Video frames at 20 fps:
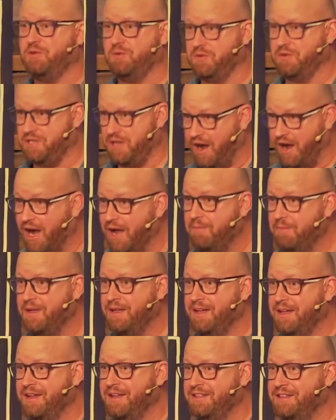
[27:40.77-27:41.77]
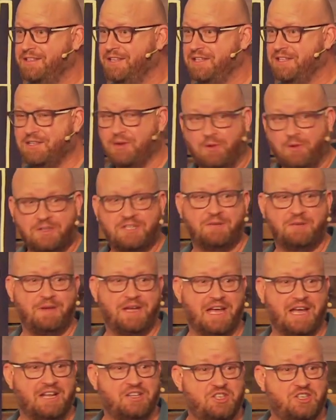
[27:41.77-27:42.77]
time to talk to me
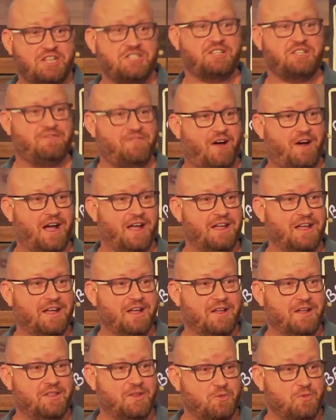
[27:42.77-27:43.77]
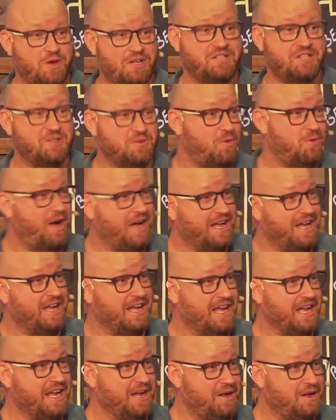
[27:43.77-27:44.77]
and justify the reasons why
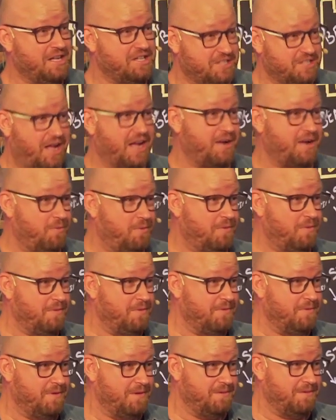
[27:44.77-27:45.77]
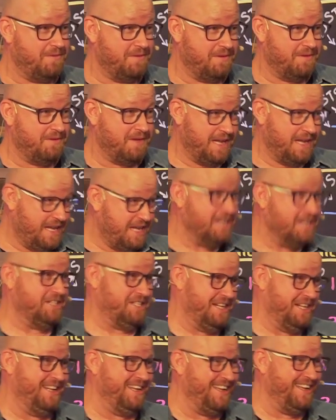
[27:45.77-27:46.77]
he's like he is.
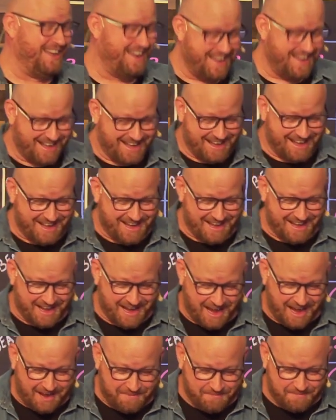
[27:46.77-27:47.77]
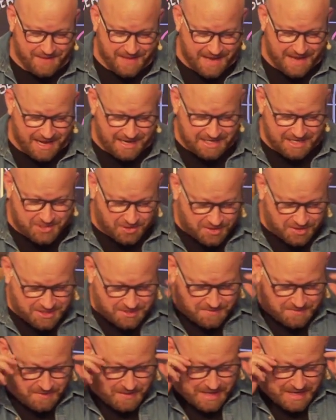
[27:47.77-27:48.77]
And as he
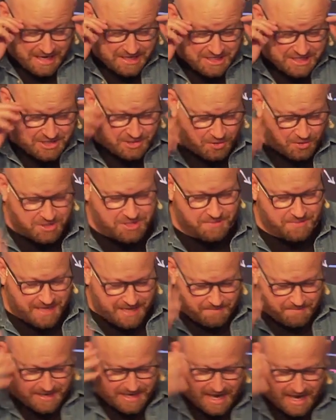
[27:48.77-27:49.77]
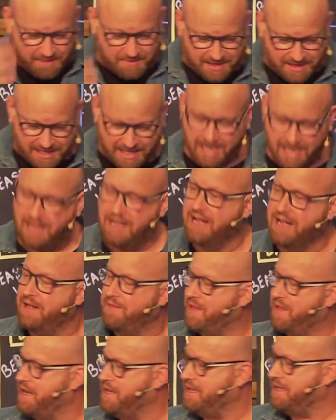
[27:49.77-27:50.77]
talked to me, it became clear that